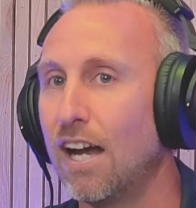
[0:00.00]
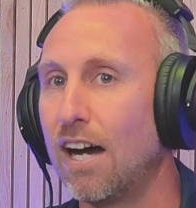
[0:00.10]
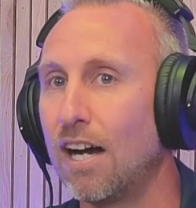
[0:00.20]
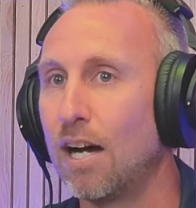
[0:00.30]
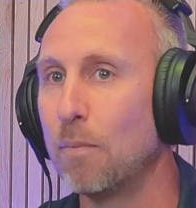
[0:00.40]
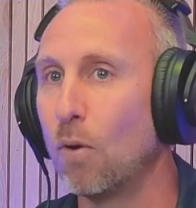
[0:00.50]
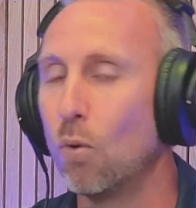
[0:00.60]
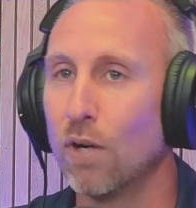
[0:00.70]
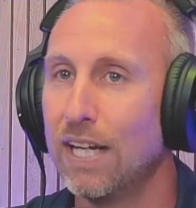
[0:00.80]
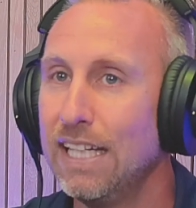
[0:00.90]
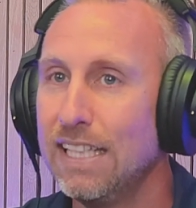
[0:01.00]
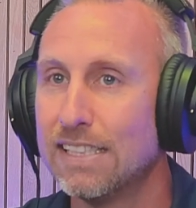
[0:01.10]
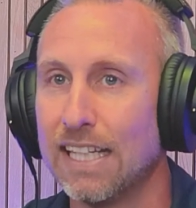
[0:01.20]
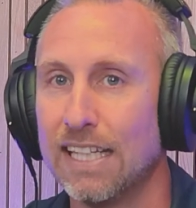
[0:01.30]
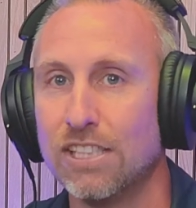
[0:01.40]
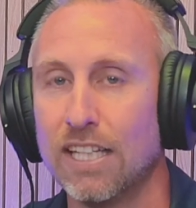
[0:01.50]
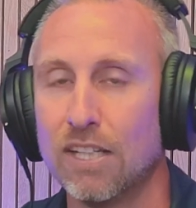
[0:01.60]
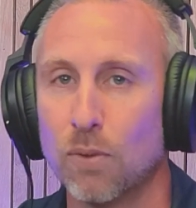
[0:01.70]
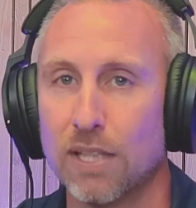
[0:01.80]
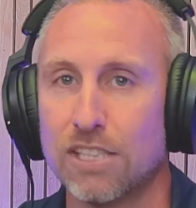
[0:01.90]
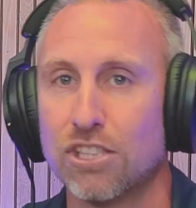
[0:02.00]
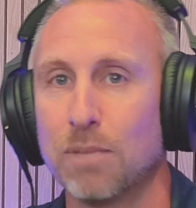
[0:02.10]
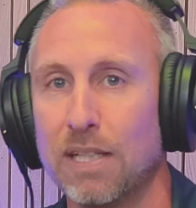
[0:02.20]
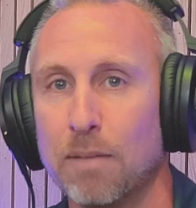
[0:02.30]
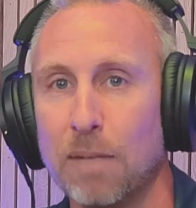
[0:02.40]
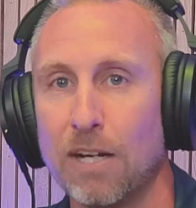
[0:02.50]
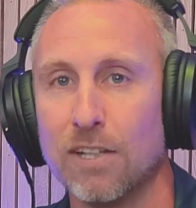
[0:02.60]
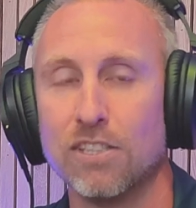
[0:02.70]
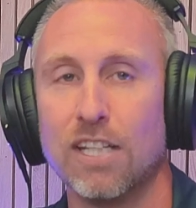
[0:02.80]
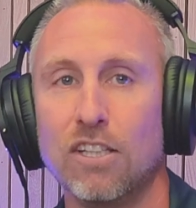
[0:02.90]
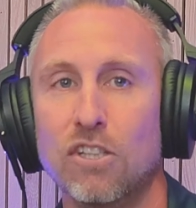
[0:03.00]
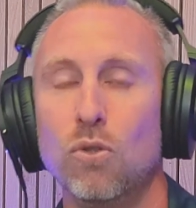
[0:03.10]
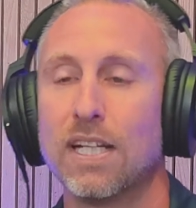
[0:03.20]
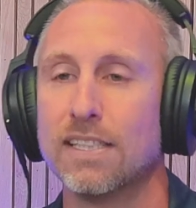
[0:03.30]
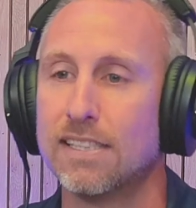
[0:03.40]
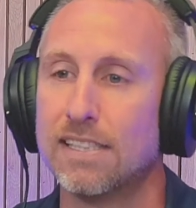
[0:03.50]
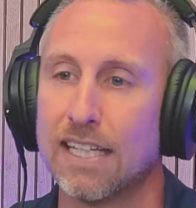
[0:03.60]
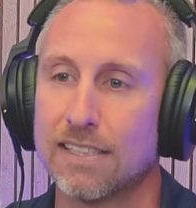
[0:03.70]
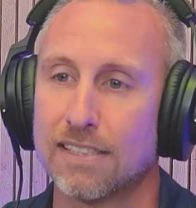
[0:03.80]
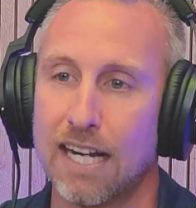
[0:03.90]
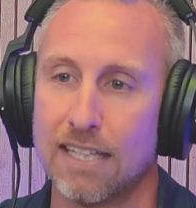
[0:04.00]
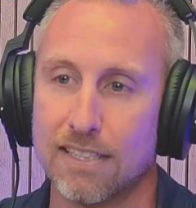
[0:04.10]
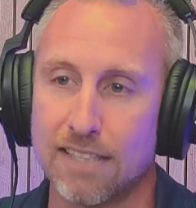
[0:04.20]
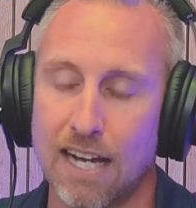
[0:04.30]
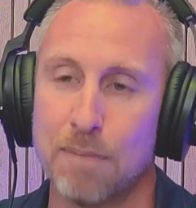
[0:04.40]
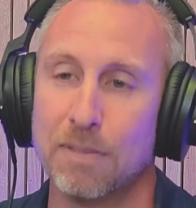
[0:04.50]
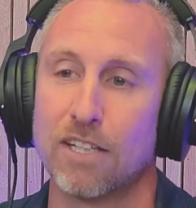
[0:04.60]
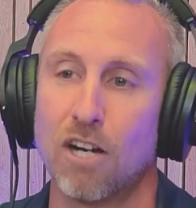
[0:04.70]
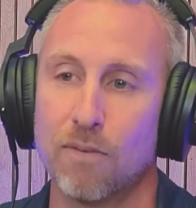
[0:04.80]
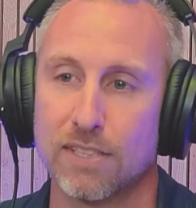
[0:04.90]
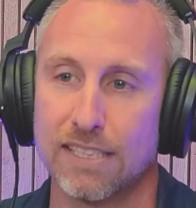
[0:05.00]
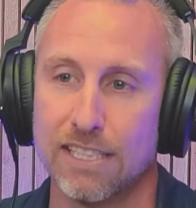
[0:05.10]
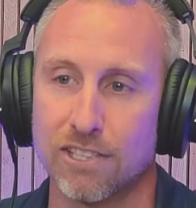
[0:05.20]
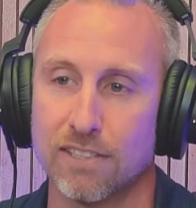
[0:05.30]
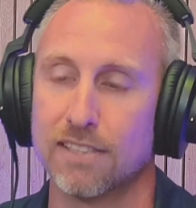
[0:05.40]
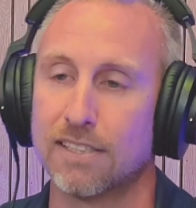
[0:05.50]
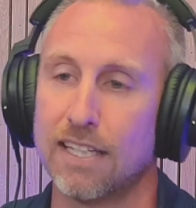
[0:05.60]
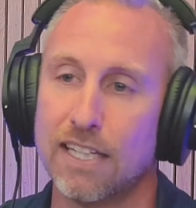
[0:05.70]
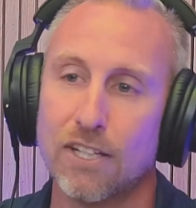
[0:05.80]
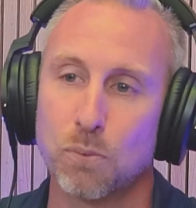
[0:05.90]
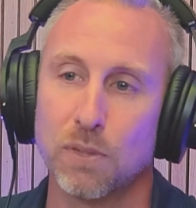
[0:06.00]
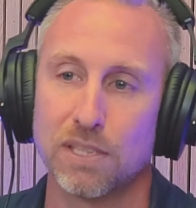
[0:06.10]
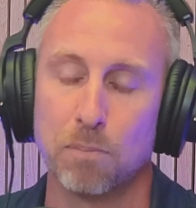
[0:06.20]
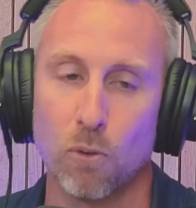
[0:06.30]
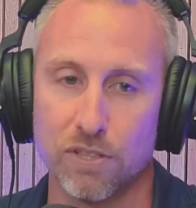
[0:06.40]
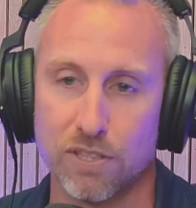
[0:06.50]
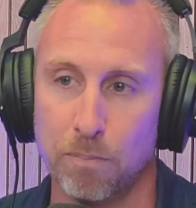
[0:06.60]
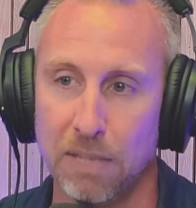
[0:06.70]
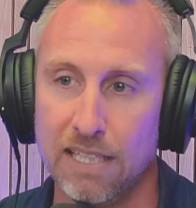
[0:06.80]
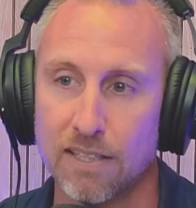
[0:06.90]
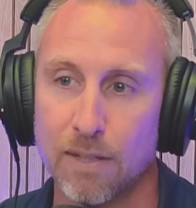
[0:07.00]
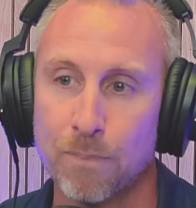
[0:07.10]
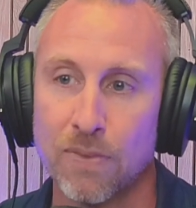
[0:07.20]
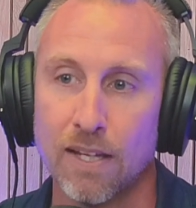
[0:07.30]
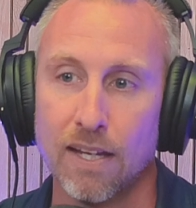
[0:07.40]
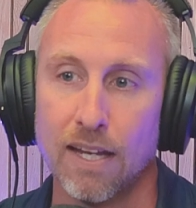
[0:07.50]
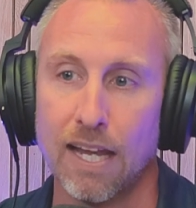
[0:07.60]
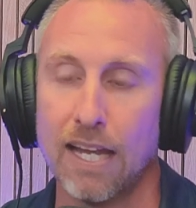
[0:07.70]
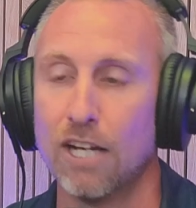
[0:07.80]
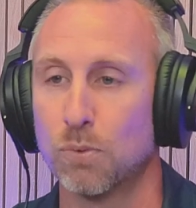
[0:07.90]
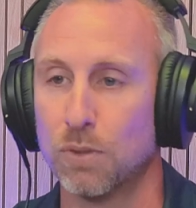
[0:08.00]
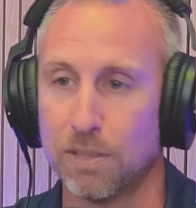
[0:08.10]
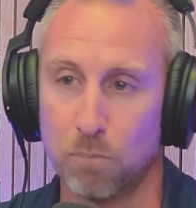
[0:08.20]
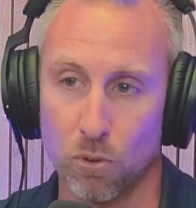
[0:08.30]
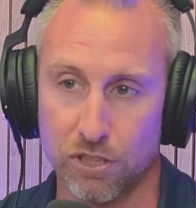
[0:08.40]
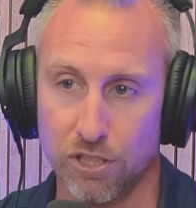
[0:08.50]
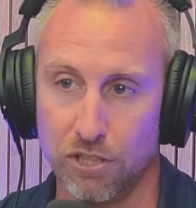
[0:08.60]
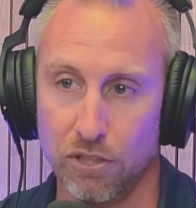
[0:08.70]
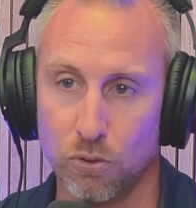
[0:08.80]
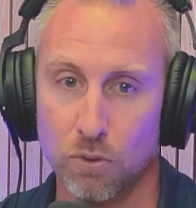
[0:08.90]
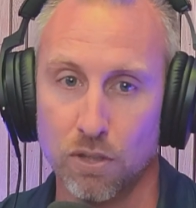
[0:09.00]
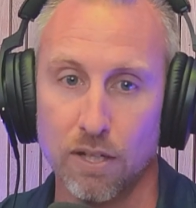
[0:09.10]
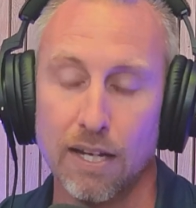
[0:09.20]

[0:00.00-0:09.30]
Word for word: Um, or any stage in a relationship, in a marriage, that you can set aside the time and the conversations to say, here's what's important to me, here's what's important to you.